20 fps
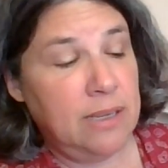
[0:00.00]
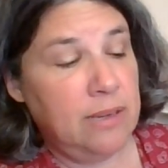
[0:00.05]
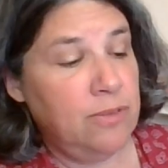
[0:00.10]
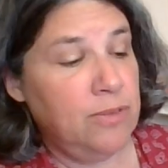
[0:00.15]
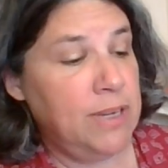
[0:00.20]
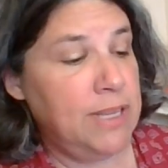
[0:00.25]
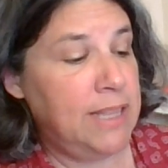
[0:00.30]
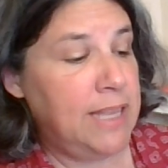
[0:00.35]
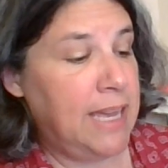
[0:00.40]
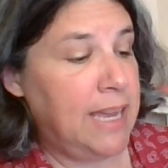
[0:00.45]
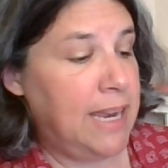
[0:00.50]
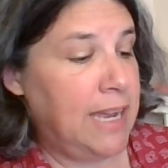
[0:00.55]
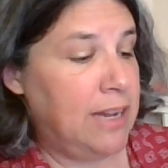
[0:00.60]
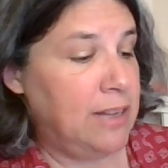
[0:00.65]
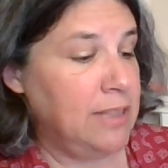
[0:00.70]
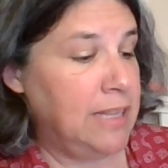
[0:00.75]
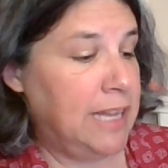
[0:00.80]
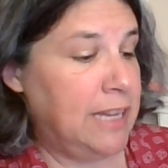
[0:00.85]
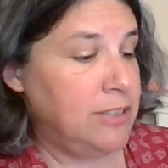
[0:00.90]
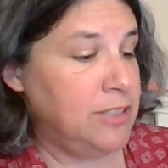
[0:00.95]
Read that
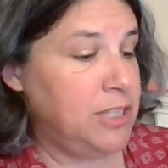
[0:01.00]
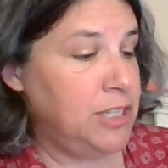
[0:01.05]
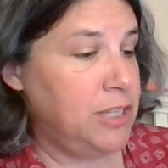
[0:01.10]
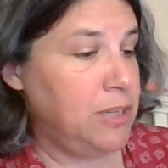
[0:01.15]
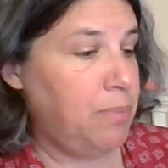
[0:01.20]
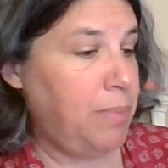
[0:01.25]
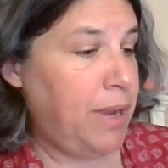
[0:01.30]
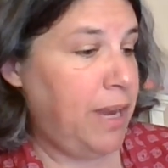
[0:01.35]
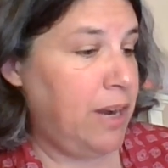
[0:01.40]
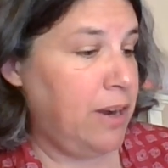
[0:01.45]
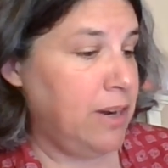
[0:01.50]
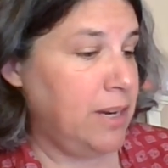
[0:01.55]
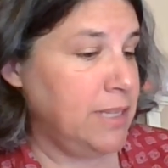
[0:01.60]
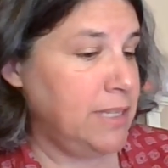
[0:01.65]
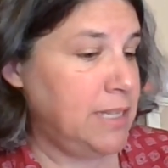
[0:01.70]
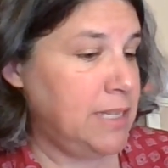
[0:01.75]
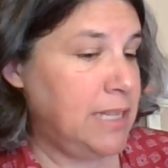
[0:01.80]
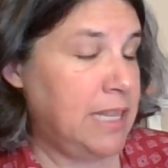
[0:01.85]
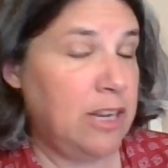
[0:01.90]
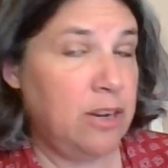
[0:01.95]
out loud to your
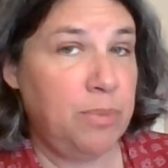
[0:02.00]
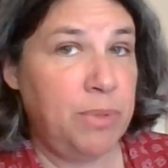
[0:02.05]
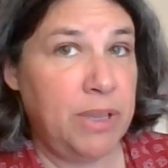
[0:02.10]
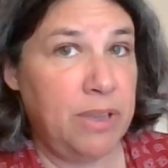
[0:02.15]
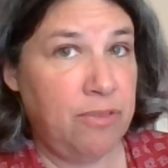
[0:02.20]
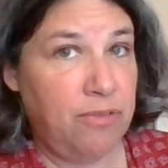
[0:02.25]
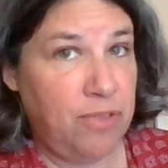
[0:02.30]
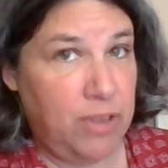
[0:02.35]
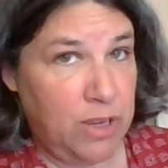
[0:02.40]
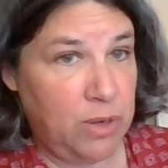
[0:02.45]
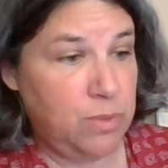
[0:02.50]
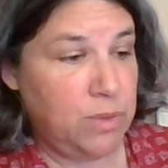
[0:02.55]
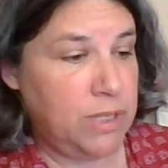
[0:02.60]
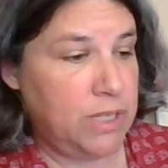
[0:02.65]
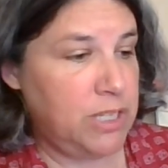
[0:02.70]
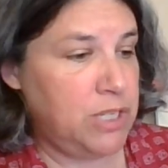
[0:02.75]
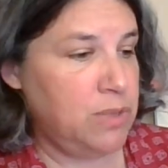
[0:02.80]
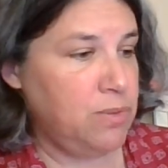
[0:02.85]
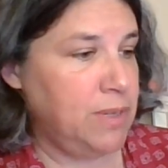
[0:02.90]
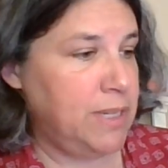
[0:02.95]
parents. That'll be a fun
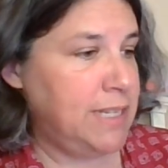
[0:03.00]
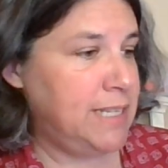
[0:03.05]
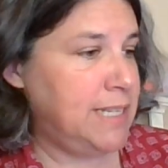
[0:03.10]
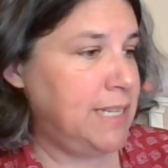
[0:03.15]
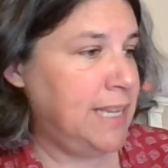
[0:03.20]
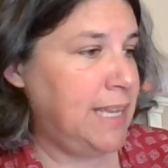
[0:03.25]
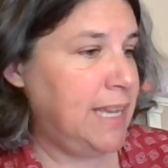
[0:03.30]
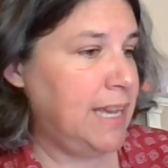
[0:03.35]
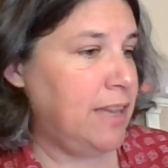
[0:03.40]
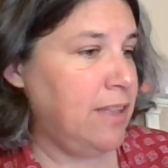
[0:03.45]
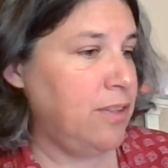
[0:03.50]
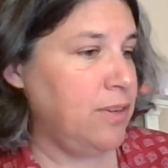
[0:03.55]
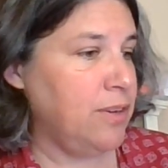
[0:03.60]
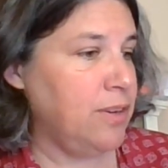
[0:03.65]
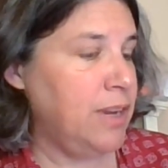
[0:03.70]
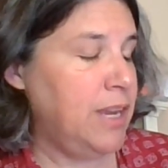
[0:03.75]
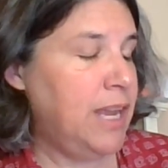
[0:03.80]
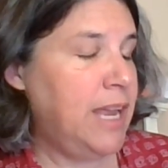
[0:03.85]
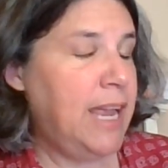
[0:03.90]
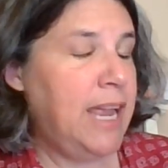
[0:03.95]
one to read together.